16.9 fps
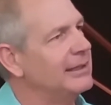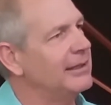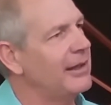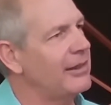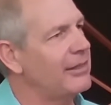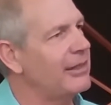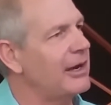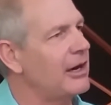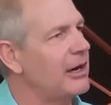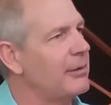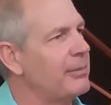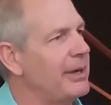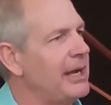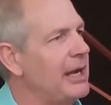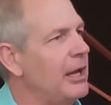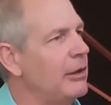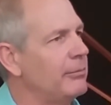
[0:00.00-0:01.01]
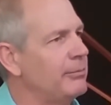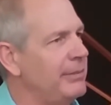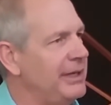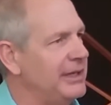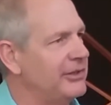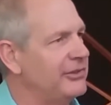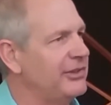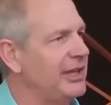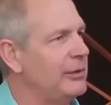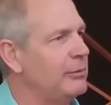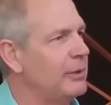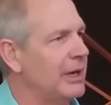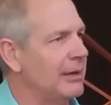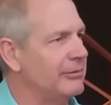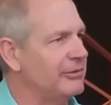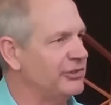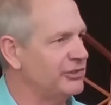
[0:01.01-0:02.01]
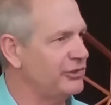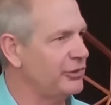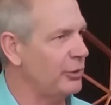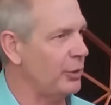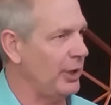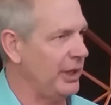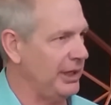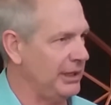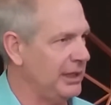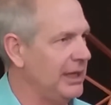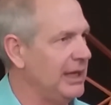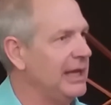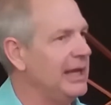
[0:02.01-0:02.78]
the therapy helped me to see what I was doing.